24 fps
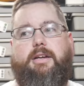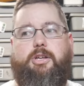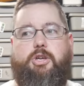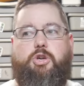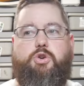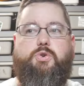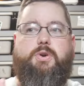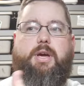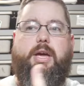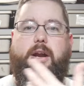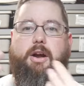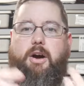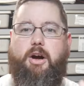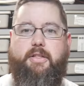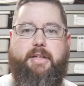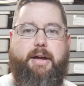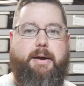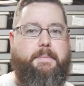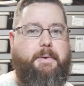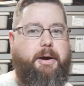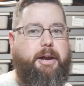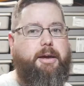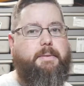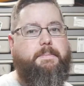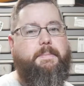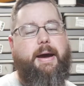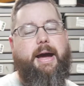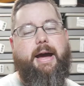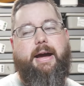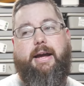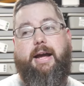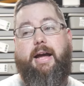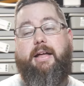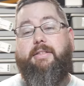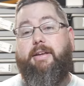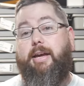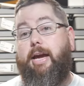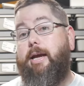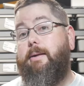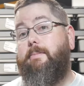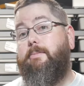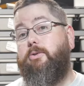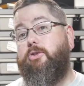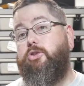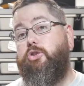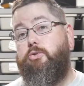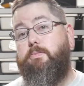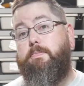you get all that money back on the
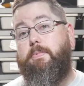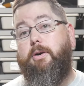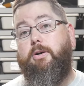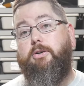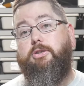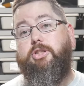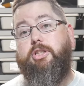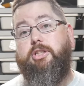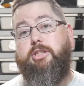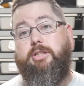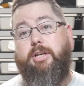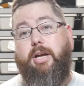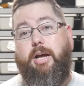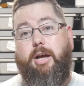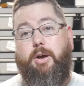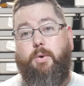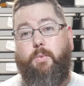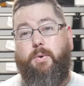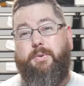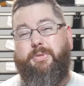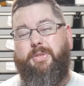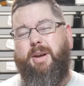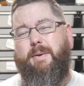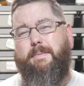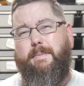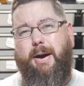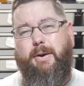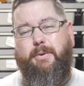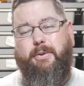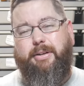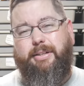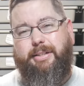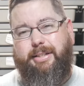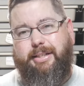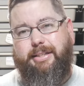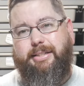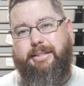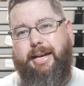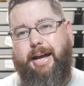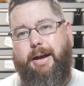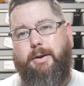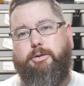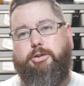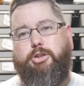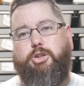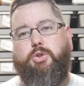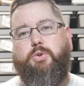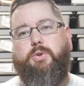animals you purchase with the amount of
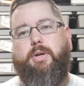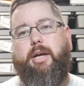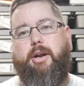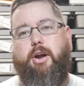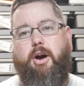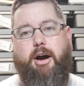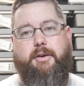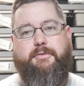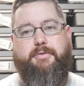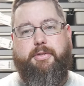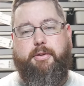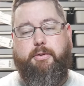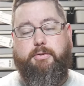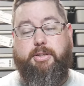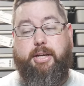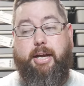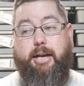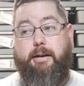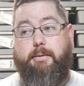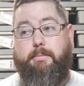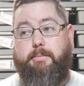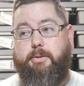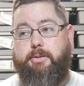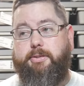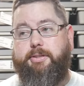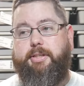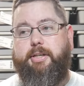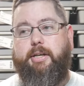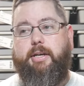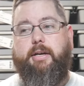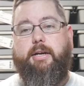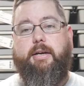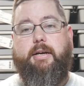discounts you get off of those animals.